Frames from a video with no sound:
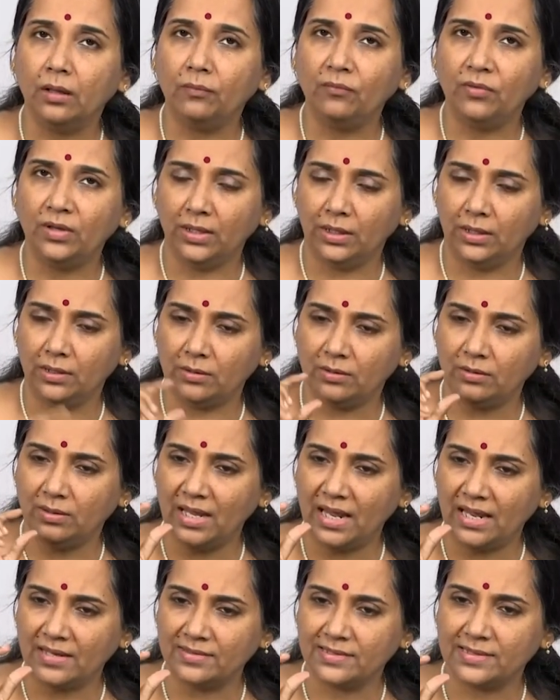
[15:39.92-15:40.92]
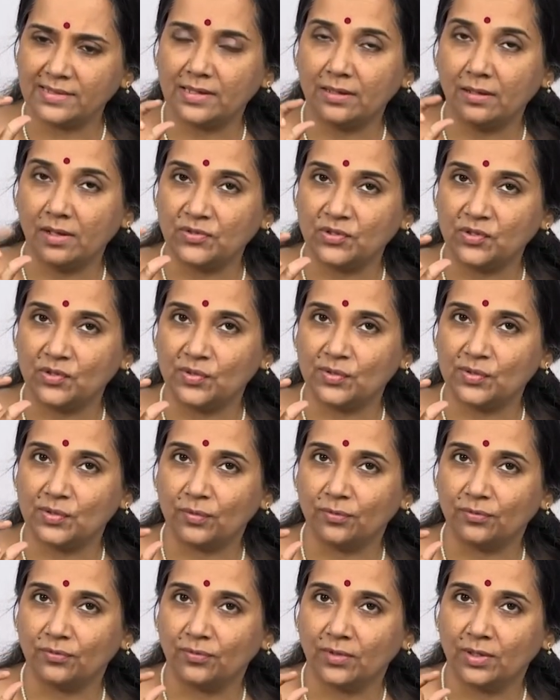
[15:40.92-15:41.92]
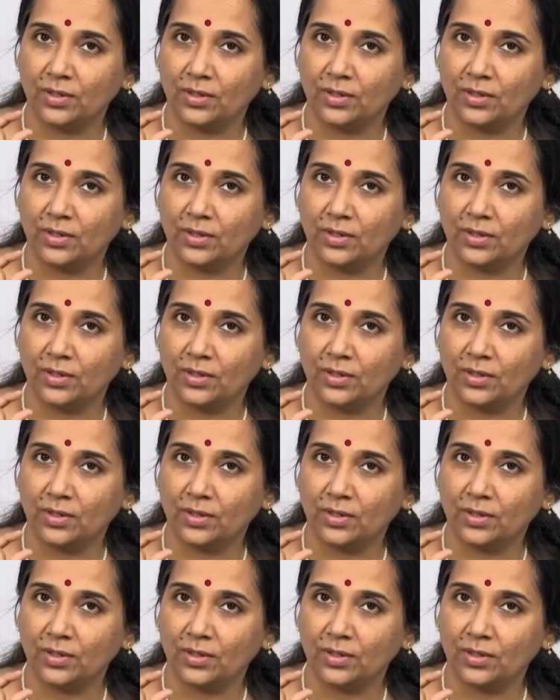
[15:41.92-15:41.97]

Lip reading: very dense clusters of